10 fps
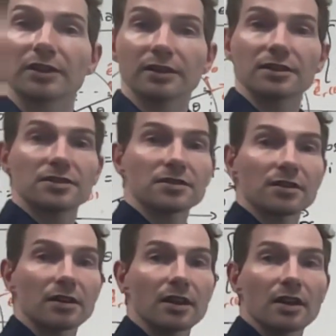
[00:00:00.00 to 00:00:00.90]
at least
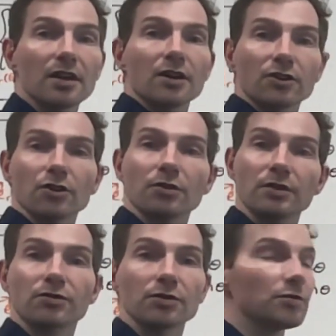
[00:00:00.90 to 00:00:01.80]

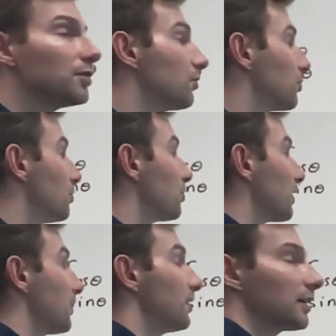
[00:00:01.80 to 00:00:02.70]
if you look
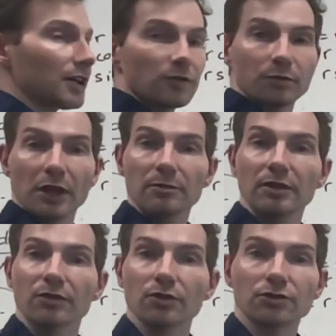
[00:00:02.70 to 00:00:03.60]
at the kind of baby
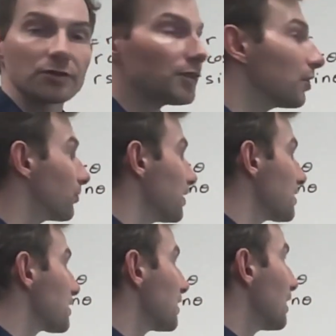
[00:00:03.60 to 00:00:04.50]
version of
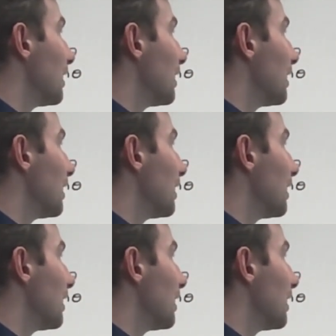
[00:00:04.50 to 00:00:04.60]
this,